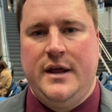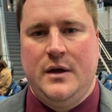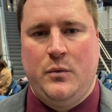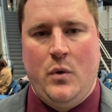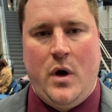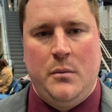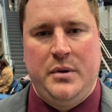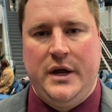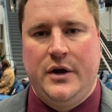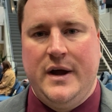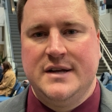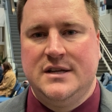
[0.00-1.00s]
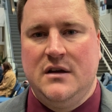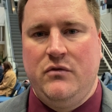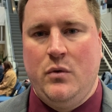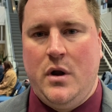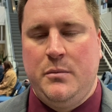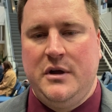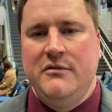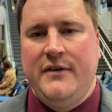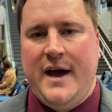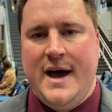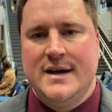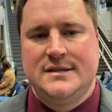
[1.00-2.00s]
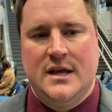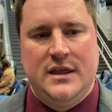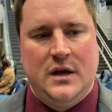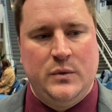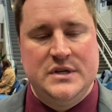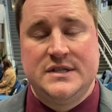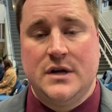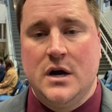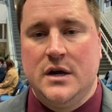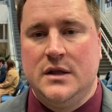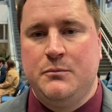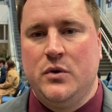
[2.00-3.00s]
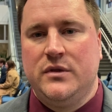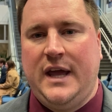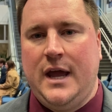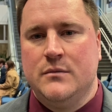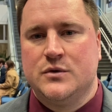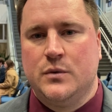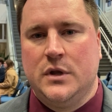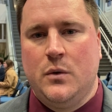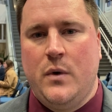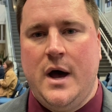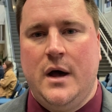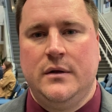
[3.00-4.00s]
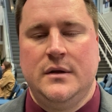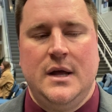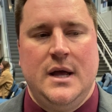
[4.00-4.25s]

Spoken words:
I think we want to play aggressive. We want to play fast. I think we started both games really well.